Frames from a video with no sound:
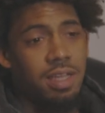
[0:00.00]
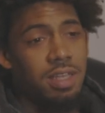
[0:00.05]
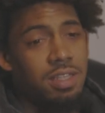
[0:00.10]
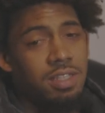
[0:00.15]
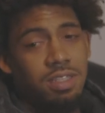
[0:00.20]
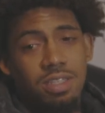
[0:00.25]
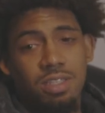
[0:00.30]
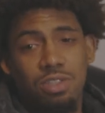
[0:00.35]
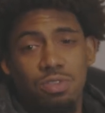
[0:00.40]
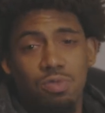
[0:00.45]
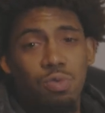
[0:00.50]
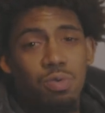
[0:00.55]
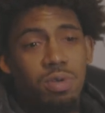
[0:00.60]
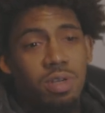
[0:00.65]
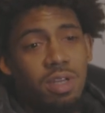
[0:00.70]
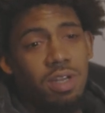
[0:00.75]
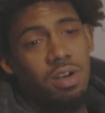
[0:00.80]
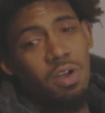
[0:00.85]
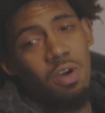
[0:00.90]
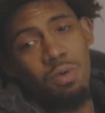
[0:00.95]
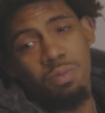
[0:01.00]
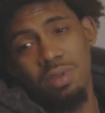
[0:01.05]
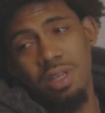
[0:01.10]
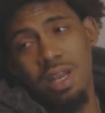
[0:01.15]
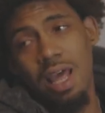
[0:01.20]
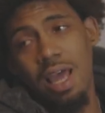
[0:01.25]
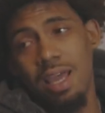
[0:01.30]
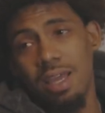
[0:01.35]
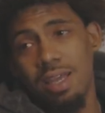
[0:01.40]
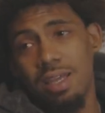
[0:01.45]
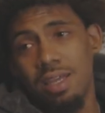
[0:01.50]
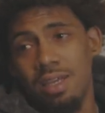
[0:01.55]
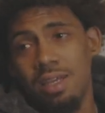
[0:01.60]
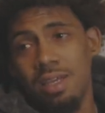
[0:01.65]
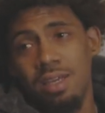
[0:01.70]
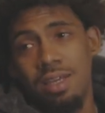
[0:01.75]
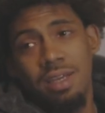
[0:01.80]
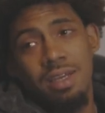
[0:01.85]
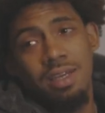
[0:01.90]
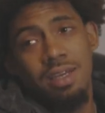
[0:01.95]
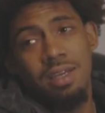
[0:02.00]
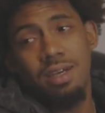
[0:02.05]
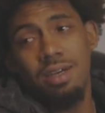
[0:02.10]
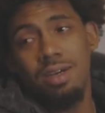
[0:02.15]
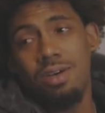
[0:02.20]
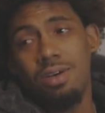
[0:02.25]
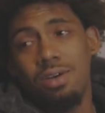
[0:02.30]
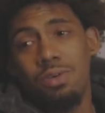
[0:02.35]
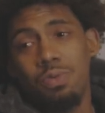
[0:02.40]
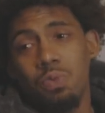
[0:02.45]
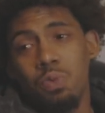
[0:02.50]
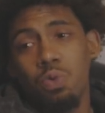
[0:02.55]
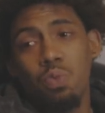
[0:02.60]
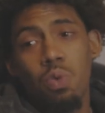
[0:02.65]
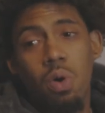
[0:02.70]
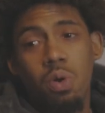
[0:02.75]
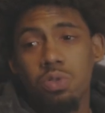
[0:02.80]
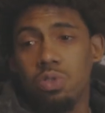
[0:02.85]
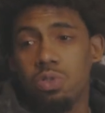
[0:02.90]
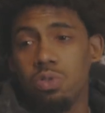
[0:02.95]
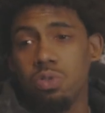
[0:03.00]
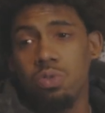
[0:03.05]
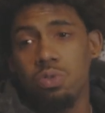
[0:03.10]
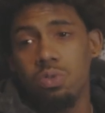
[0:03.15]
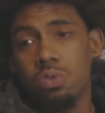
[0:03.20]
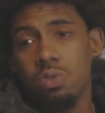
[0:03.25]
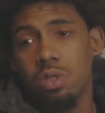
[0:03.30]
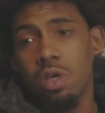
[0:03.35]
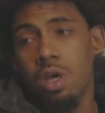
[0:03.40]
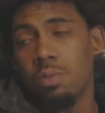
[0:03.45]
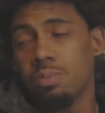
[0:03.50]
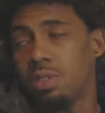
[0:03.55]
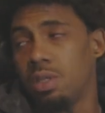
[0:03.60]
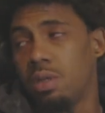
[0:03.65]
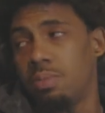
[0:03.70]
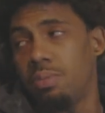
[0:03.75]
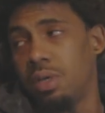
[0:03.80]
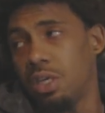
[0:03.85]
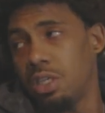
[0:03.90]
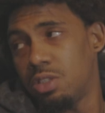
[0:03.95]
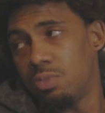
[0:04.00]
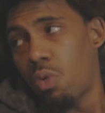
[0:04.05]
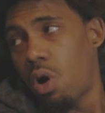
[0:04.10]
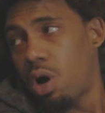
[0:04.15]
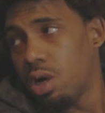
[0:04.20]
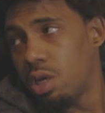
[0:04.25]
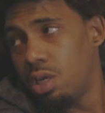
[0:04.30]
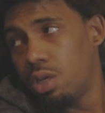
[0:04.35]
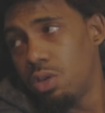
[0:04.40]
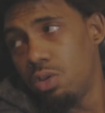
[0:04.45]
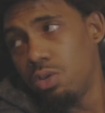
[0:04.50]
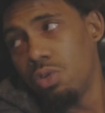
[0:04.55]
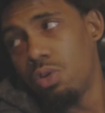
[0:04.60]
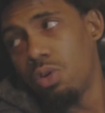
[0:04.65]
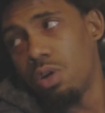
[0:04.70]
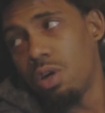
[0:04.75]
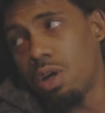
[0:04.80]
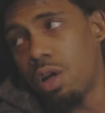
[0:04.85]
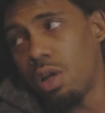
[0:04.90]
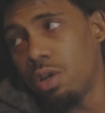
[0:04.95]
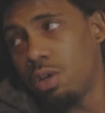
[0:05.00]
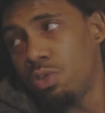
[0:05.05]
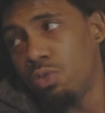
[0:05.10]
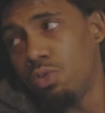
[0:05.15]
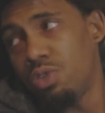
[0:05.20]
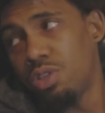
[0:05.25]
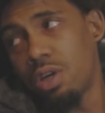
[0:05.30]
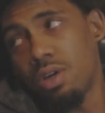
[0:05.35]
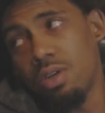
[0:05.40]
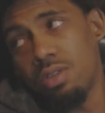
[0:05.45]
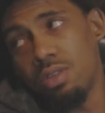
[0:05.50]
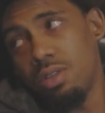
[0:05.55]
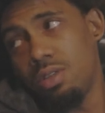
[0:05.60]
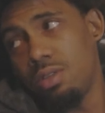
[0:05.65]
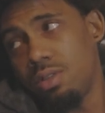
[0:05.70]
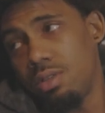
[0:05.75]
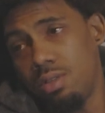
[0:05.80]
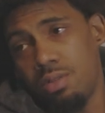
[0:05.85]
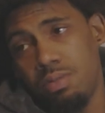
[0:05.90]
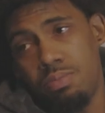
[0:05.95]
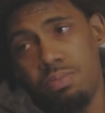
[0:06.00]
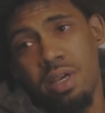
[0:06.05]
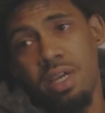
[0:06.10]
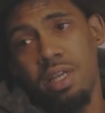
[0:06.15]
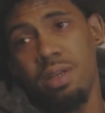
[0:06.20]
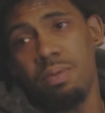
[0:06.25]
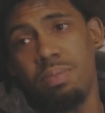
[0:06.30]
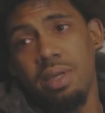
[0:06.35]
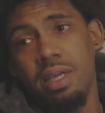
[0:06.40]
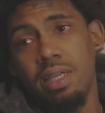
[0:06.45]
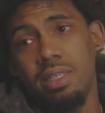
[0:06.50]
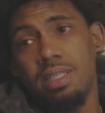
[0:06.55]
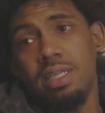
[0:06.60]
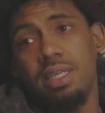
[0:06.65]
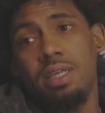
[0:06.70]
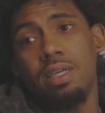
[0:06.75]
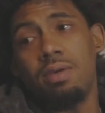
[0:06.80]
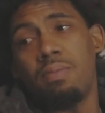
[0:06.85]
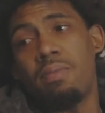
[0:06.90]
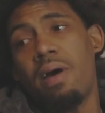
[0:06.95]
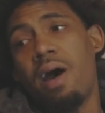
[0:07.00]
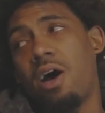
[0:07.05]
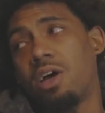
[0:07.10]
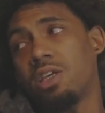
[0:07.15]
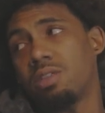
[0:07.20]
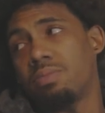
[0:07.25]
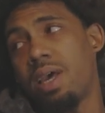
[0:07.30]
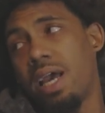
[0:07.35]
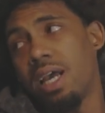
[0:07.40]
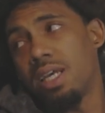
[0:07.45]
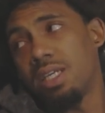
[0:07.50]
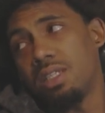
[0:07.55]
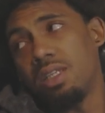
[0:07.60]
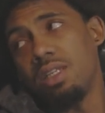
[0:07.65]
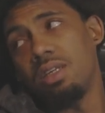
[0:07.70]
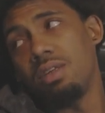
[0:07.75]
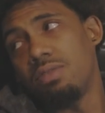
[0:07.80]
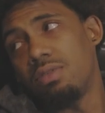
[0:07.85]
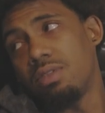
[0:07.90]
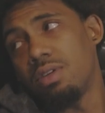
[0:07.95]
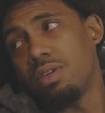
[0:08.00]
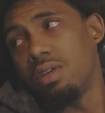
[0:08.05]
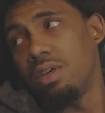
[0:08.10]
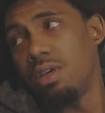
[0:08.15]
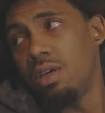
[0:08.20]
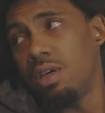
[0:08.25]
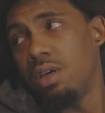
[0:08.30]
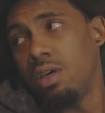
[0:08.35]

He just swooped in on me like, um, we want you come to the biggest market in New York, New Jersey, yeah. playing the Big Ten. Myles Mack is leaving.